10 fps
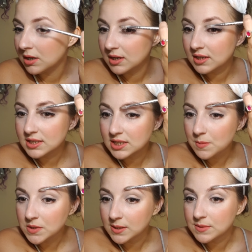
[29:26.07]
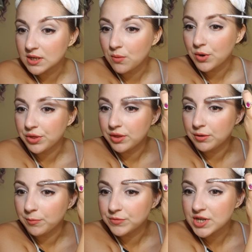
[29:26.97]
Because sometimes I'll want
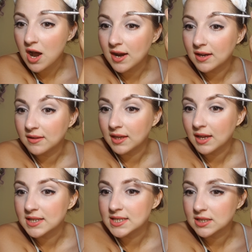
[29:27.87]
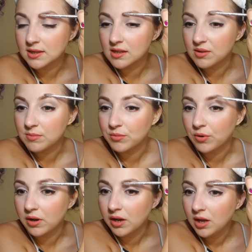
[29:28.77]
them darker than I tint them,
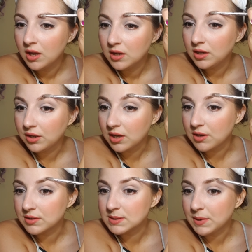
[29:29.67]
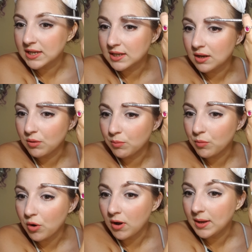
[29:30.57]
or, you know, depending on
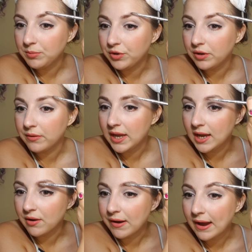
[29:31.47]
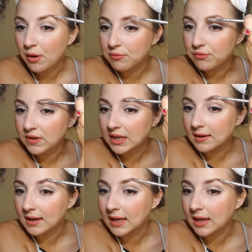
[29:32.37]
what I'm doing or how I'm
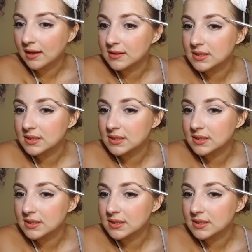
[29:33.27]
feeling.